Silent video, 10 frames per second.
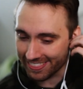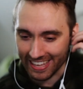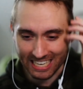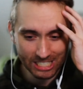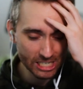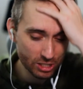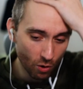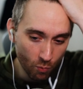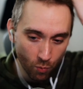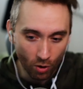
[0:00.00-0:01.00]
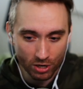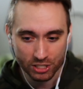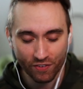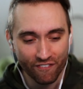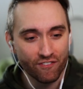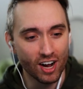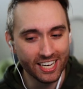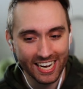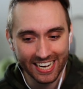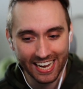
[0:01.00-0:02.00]
This is the worst
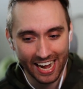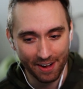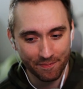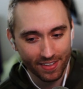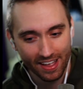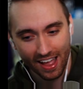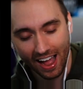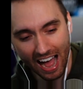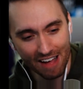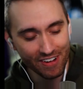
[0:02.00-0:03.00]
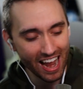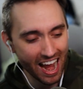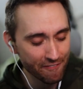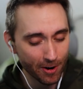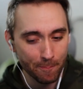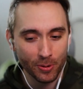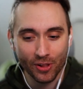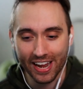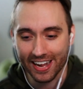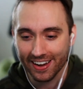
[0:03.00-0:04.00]
fucking game I've ever
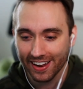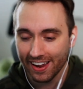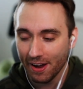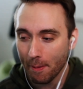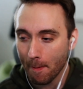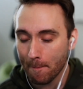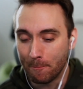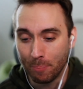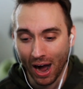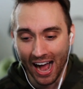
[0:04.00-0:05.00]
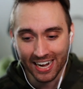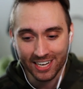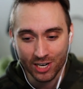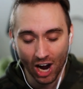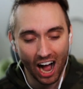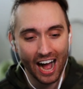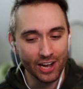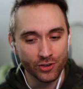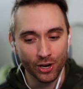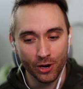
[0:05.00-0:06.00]
played. By
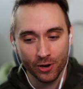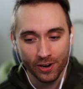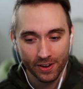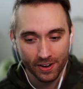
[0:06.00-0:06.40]
God, dude.